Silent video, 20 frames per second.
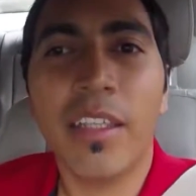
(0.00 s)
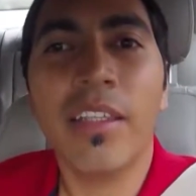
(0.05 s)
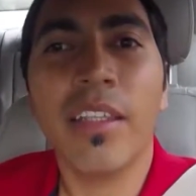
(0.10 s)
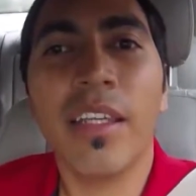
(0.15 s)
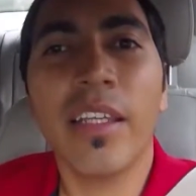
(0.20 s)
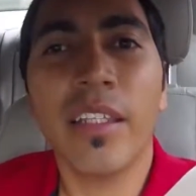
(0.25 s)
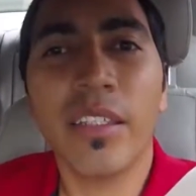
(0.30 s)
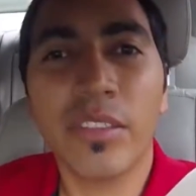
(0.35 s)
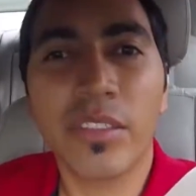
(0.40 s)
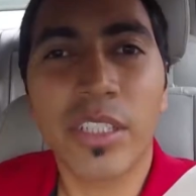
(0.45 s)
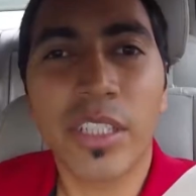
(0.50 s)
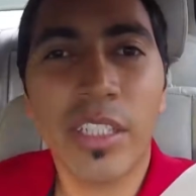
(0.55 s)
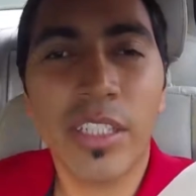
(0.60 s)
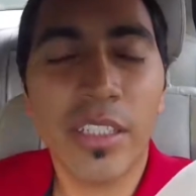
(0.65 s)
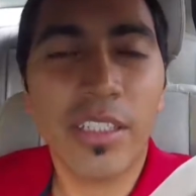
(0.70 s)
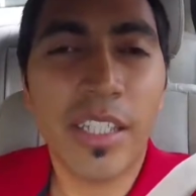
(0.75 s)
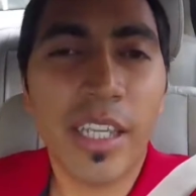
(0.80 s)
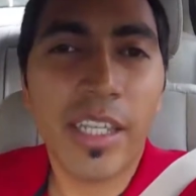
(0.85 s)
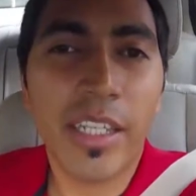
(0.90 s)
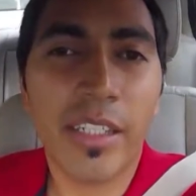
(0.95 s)
then it's going
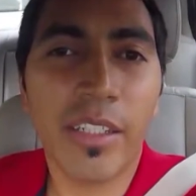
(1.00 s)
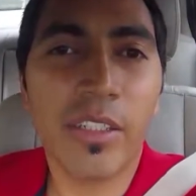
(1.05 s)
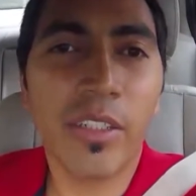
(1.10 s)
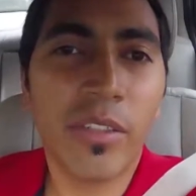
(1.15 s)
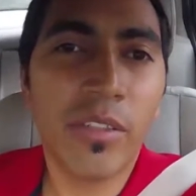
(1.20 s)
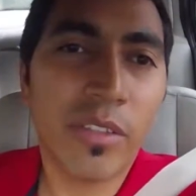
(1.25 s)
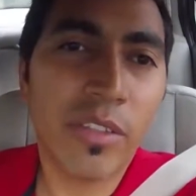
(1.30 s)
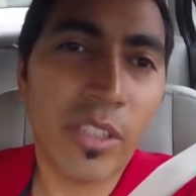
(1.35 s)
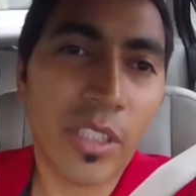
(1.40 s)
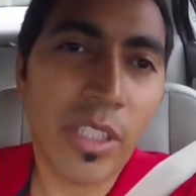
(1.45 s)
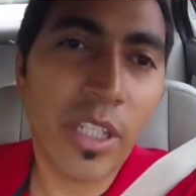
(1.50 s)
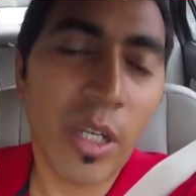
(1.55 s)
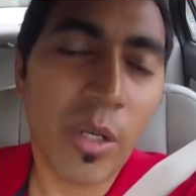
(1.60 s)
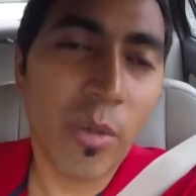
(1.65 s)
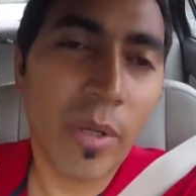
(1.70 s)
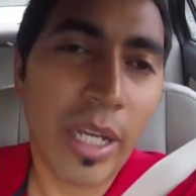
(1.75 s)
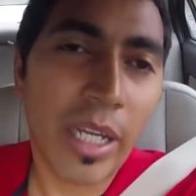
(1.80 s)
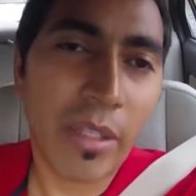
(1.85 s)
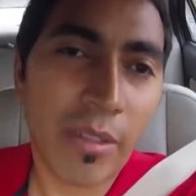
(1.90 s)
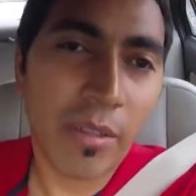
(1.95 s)
to tend to
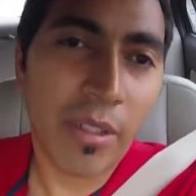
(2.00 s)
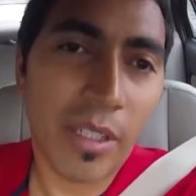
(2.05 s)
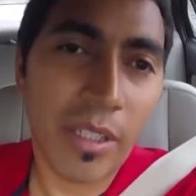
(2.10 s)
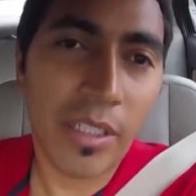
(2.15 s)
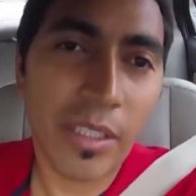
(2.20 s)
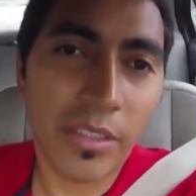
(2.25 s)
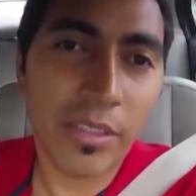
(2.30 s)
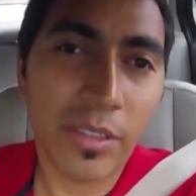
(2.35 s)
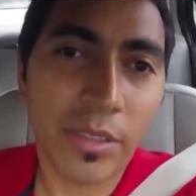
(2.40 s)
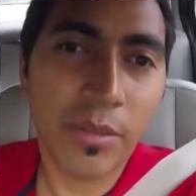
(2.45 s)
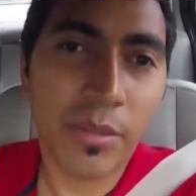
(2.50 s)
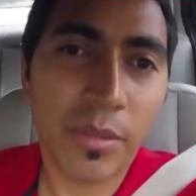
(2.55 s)
go out on us.